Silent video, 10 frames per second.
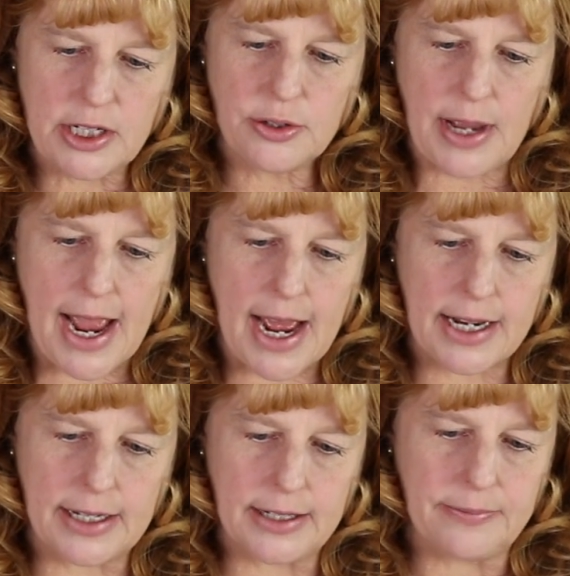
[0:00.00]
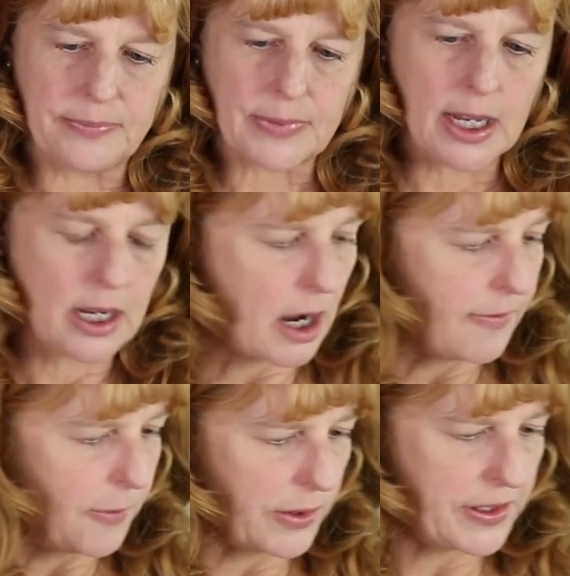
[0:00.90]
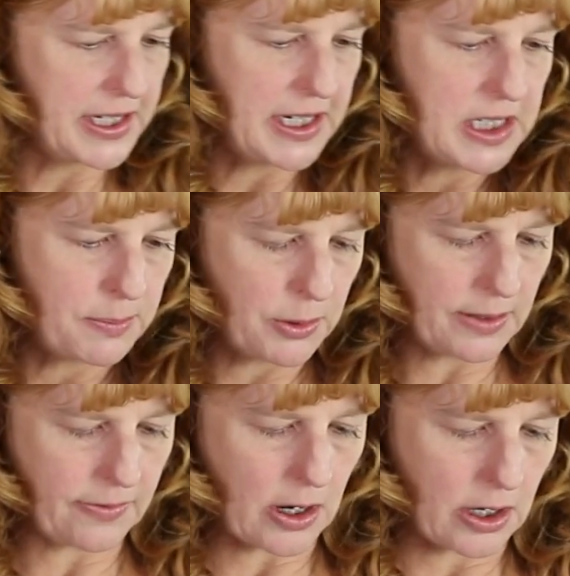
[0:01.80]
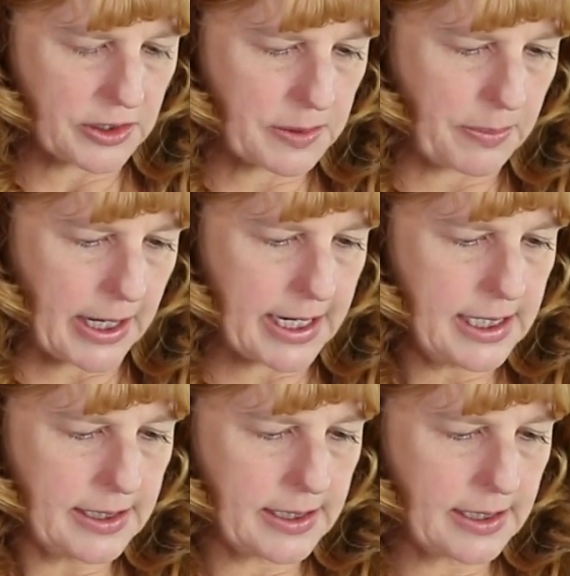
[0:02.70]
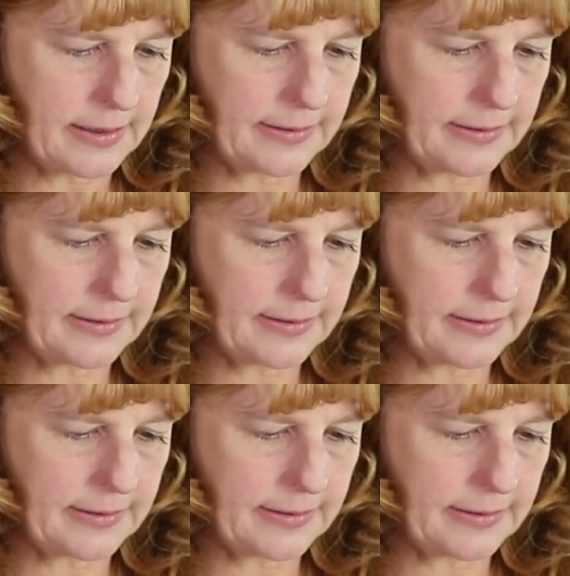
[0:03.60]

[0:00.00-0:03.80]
to add in 1/4 teaspoon of allspice,